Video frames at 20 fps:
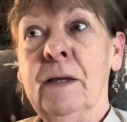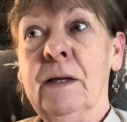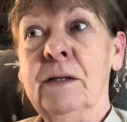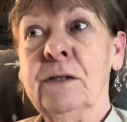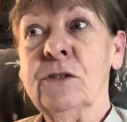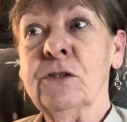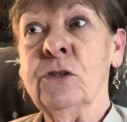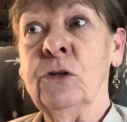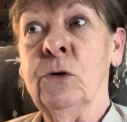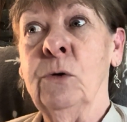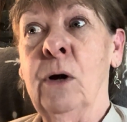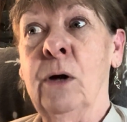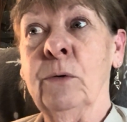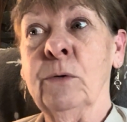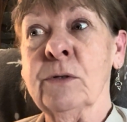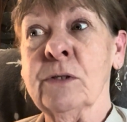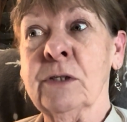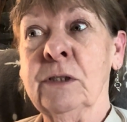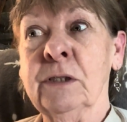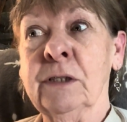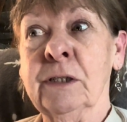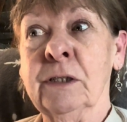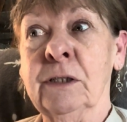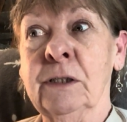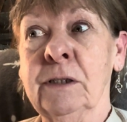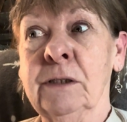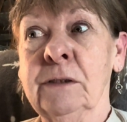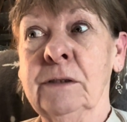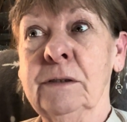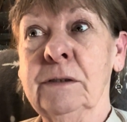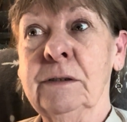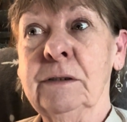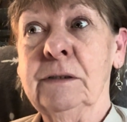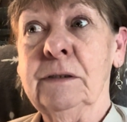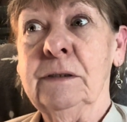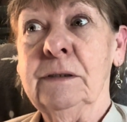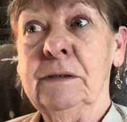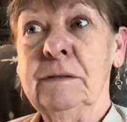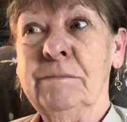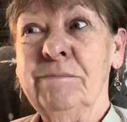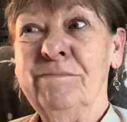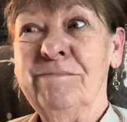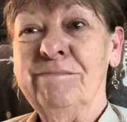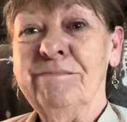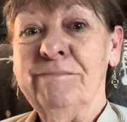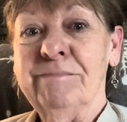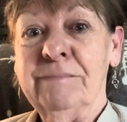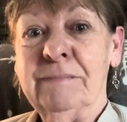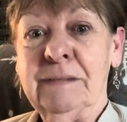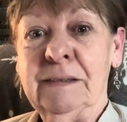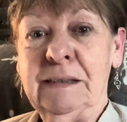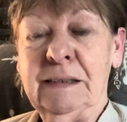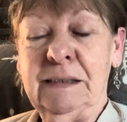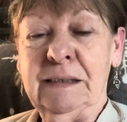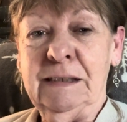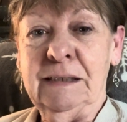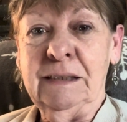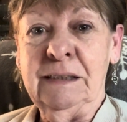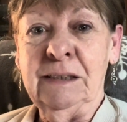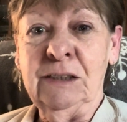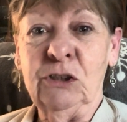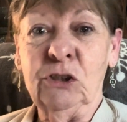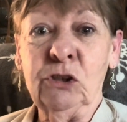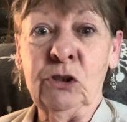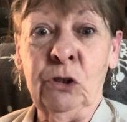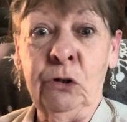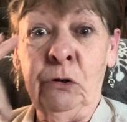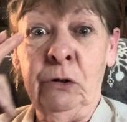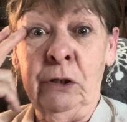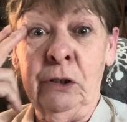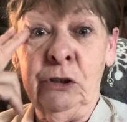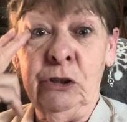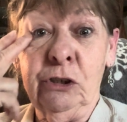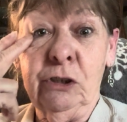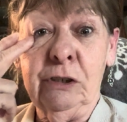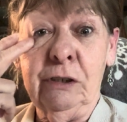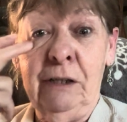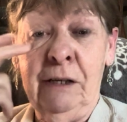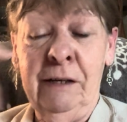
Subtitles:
So I was a little discouraged